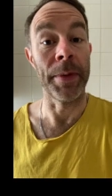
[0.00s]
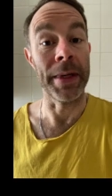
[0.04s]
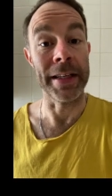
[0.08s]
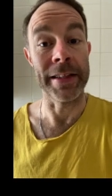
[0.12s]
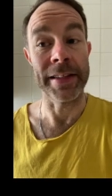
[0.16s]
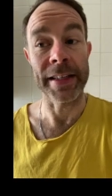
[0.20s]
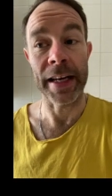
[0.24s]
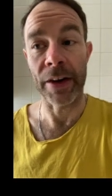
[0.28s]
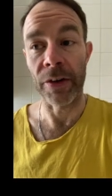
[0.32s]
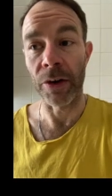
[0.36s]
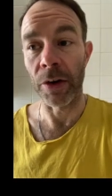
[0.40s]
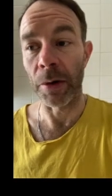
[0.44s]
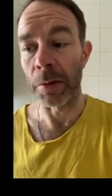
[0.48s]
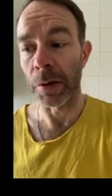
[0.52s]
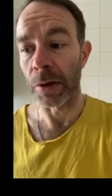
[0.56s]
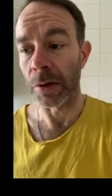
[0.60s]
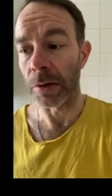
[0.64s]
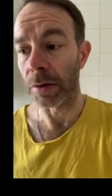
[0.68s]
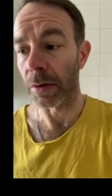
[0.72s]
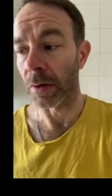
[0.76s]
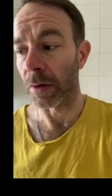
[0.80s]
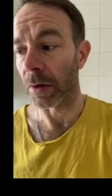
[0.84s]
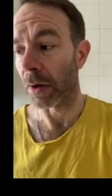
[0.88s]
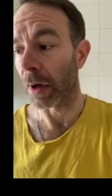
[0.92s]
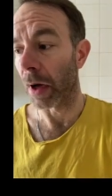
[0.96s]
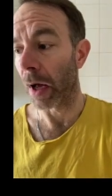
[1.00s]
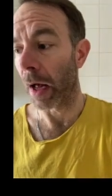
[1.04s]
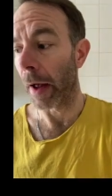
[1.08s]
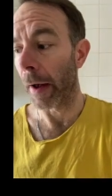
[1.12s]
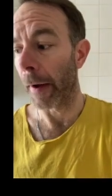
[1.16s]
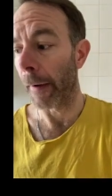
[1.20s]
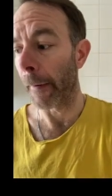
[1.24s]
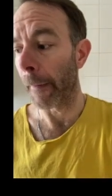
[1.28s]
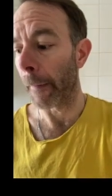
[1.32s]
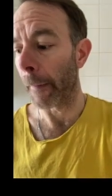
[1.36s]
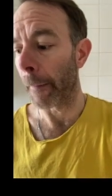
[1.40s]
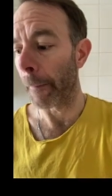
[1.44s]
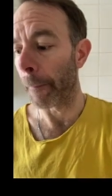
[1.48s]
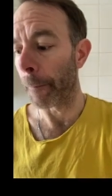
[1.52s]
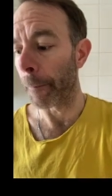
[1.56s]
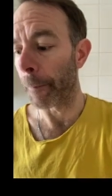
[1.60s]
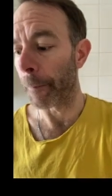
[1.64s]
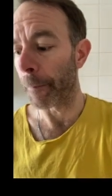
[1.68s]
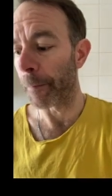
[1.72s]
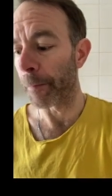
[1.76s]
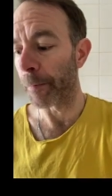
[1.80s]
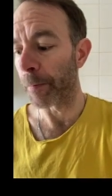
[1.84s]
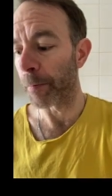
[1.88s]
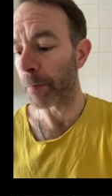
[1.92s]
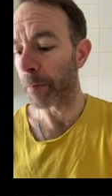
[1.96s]
been terrible,
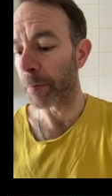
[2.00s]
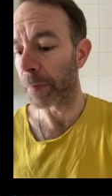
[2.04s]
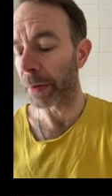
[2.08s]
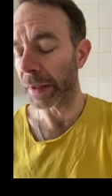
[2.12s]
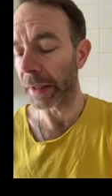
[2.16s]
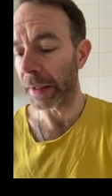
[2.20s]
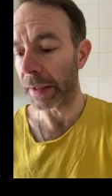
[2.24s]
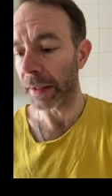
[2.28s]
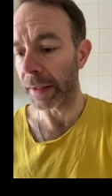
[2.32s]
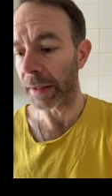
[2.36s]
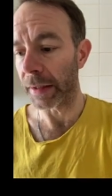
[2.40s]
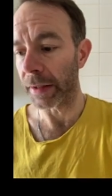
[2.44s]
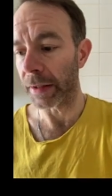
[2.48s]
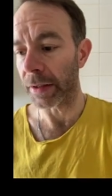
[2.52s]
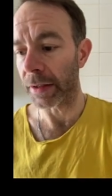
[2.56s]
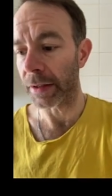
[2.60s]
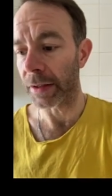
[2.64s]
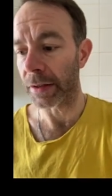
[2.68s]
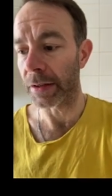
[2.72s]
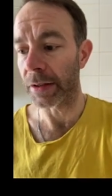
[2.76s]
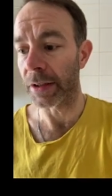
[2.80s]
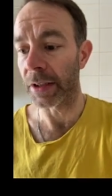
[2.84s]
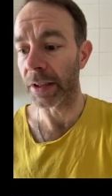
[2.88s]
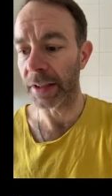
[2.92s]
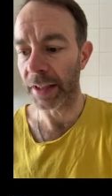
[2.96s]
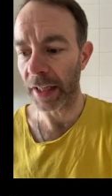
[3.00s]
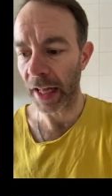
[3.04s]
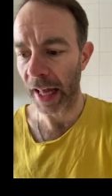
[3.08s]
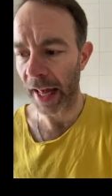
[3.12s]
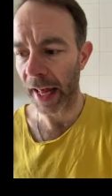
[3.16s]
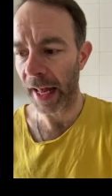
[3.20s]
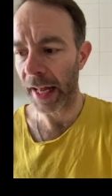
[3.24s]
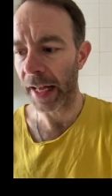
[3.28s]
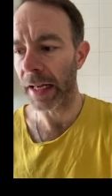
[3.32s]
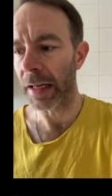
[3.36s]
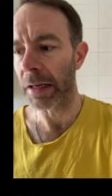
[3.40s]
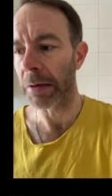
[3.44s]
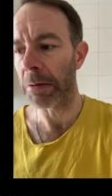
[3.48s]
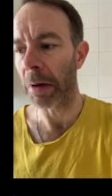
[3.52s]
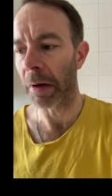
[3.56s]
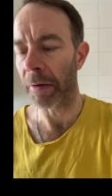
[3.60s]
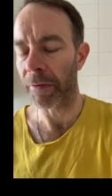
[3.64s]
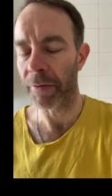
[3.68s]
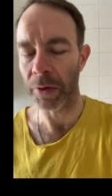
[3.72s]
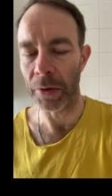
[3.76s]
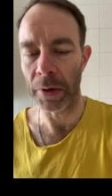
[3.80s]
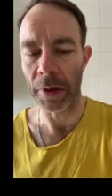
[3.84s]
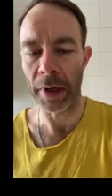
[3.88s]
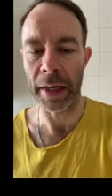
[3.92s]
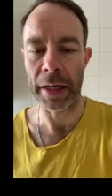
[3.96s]
um but today I
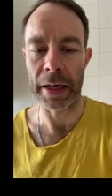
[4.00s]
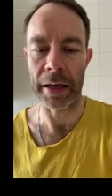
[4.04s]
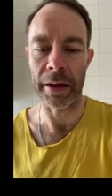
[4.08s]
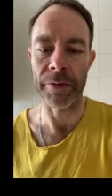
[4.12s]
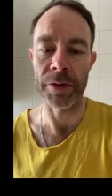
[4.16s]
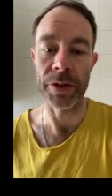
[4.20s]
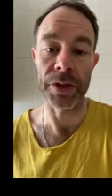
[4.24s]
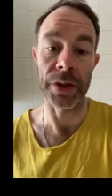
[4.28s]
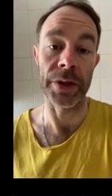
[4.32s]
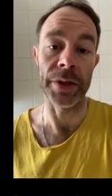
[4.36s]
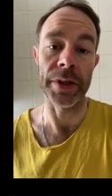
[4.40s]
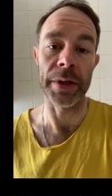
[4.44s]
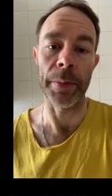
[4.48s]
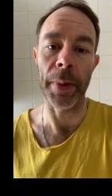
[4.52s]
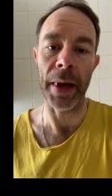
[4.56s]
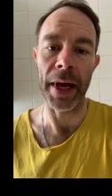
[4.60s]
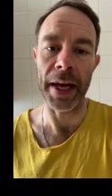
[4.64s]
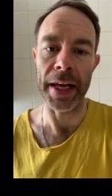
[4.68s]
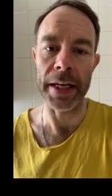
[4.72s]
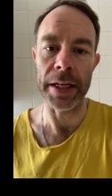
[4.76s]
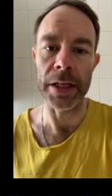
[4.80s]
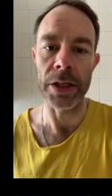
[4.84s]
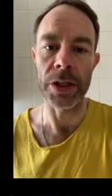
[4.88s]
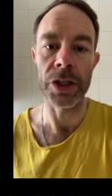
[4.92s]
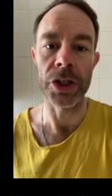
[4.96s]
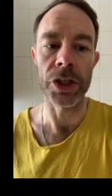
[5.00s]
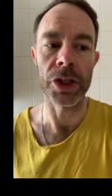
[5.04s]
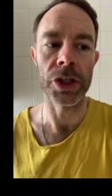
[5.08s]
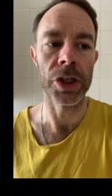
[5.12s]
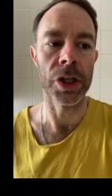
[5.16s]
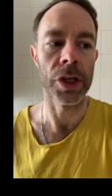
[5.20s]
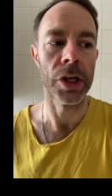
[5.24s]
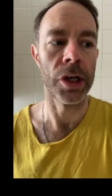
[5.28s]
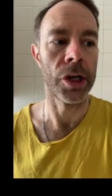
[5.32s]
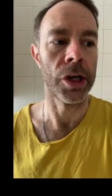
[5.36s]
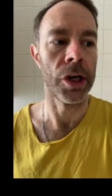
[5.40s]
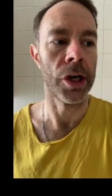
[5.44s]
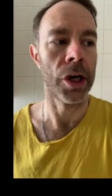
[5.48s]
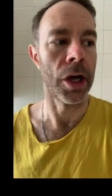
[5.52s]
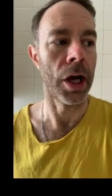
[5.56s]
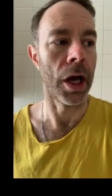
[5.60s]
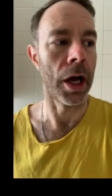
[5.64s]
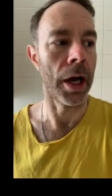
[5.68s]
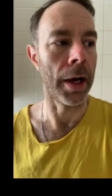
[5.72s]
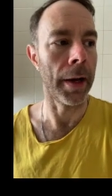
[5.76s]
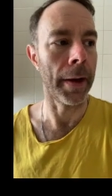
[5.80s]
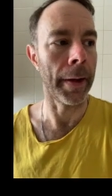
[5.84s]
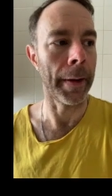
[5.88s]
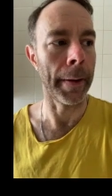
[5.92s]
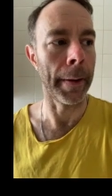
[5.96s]
feel like I've turned a page.
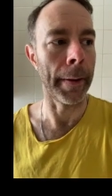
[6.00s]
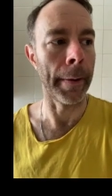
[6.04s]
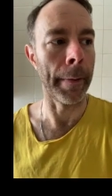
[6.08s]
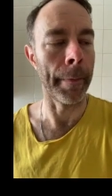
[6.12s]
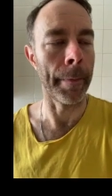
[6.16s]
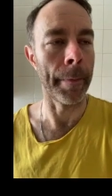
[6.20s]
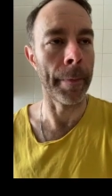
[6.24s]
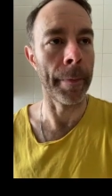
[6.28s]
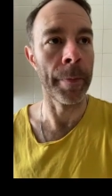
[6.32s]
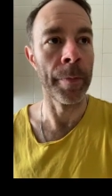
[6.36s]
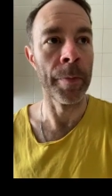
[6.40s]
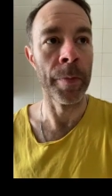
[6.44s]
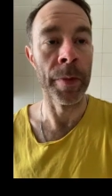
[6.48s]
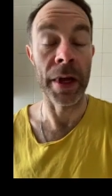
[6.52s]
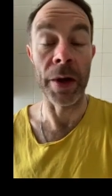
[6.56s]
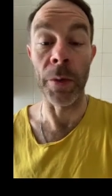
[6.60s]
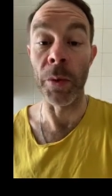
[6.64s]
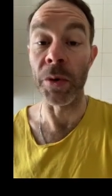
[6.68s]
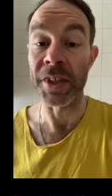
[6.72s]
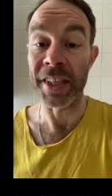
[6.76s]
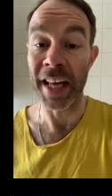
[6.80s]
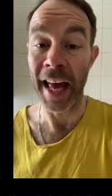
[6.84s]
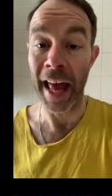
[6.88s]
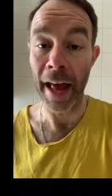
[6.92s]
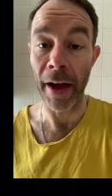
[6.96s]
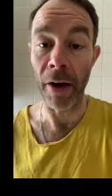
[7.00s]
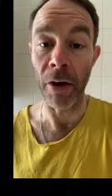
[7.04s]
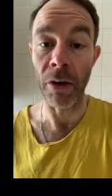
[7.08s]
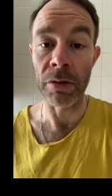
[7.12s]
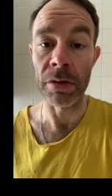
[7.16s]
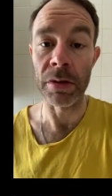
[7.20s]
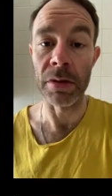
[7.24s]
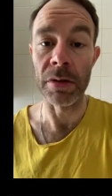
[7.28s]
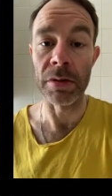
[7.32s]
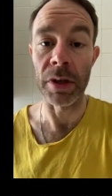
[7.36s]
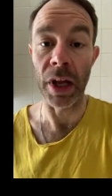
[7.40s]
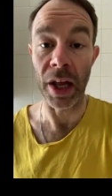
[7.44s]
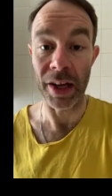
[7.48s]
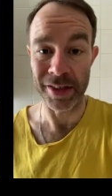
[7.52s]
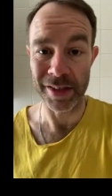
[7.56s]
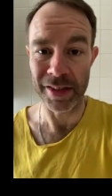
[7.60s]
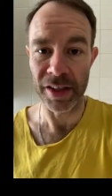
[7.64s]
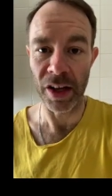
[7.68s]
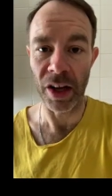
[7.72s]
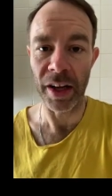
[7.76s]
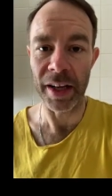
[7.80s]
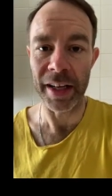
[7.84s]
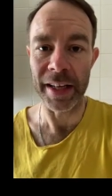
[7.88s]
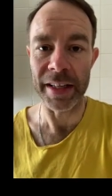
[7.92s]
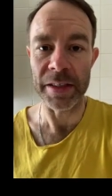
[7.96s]
Um it was hell last
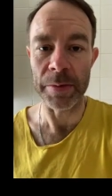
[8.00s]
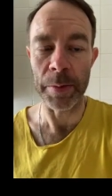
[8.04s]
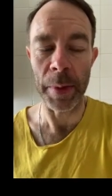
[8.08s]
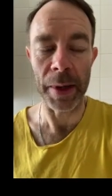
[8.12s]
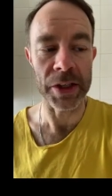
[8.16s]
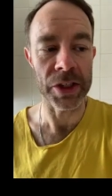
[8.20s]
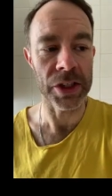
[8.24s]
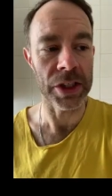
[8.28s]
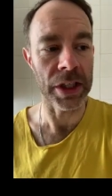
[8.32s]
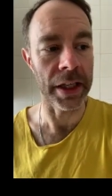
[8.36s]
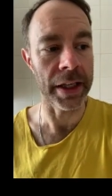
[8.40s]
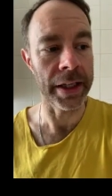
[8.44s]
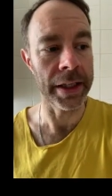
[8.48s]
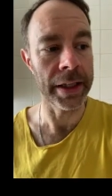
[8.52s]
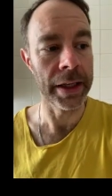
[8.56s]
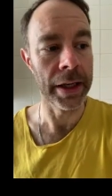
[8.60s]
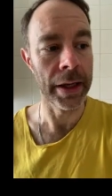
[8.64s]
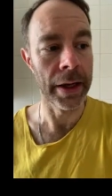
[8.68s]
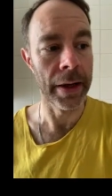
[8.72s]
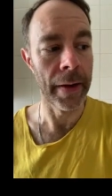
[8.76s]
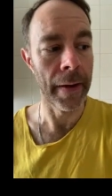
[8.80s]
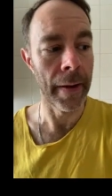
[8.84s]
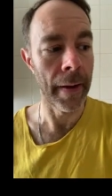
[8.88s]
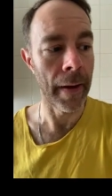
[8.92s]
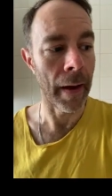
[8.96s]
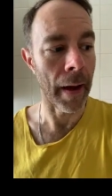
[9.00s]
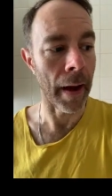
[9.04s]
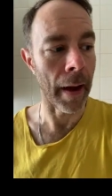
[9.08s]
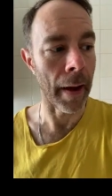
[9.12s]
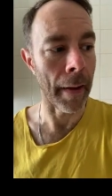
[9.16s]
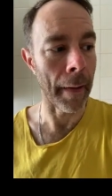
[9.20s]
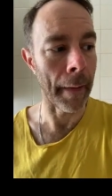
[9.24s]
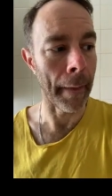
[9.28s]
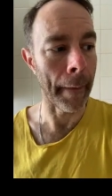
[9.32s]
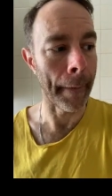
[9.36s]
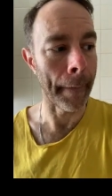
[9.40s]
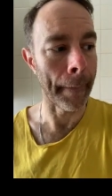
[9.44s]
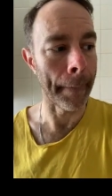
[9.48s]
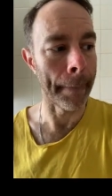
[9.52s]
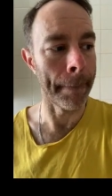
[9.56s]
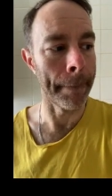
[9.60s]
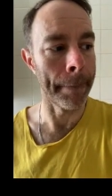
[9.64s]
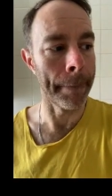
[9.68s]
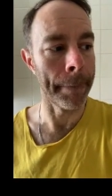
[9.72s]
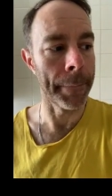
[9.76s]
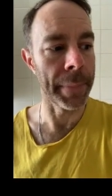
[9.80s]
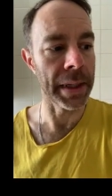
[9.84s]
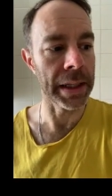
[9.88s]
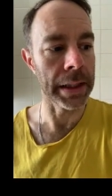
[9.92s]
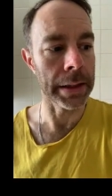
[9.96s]
night especially,
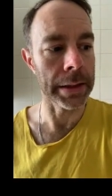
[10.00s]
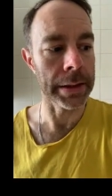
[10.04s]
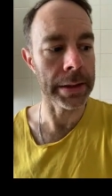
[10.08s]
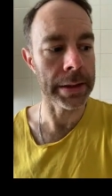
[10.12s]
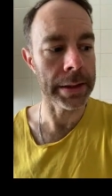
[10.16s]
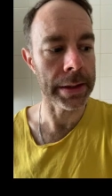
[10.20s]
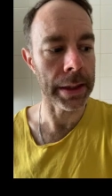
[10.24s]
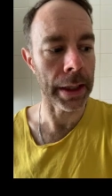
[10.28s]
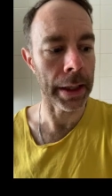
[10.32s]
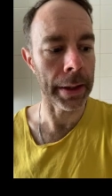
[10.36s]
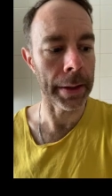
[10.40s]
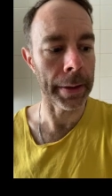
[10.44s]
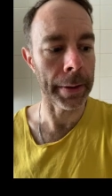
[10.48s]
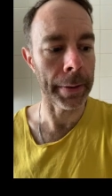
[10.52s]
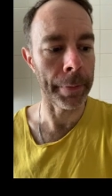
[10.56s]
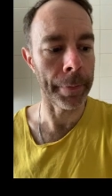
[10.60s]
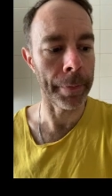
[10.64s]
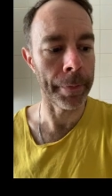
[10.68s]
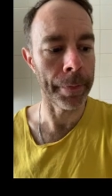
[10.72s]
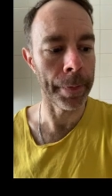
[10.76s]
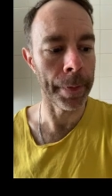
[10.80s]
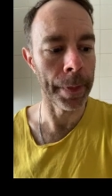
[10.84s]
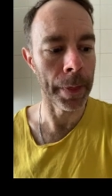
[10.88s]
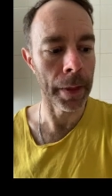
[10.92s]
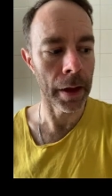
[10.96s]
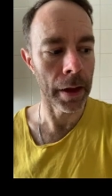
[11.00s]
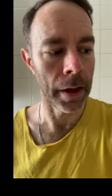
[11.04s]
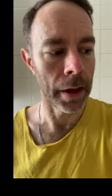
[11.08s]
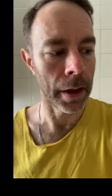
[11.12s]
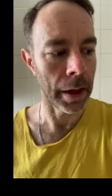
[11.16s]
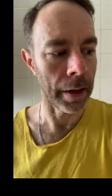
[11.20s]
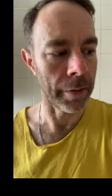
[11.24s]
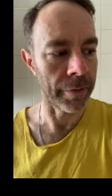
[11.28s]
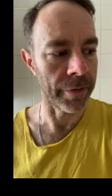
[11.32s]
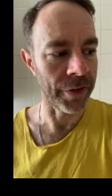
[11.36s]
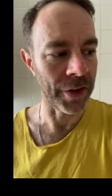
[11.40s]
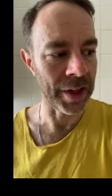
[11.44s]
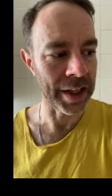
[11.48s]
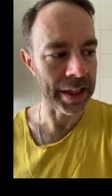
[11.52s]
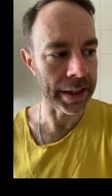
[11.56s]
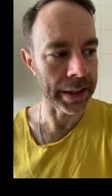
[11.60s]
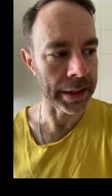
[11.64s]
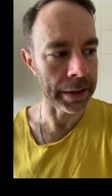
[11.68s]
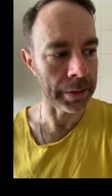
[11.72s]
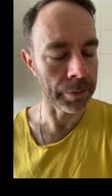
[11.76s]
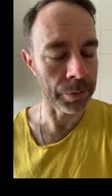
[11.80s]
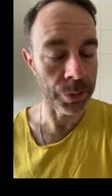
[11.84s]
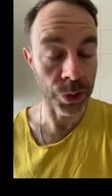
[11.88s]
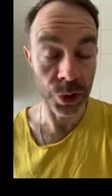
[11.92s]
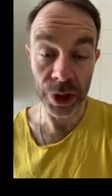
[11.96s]
um but um I'm
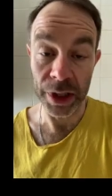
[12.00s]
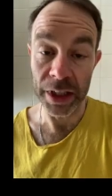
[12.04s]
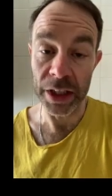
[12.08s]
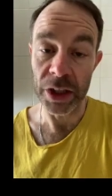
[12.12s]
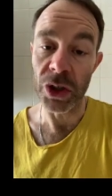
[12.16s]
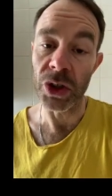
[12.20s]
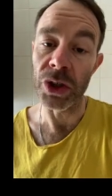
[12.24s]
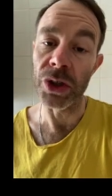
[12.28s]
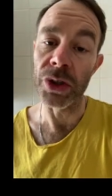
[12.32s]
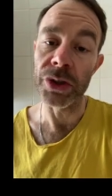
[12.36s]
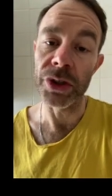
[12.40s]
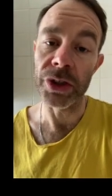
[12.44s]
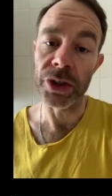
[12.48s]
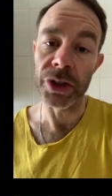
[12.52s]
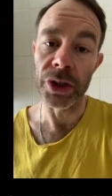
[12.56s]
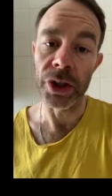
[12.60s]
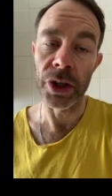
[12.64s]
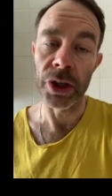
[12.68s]
feeling pretty good,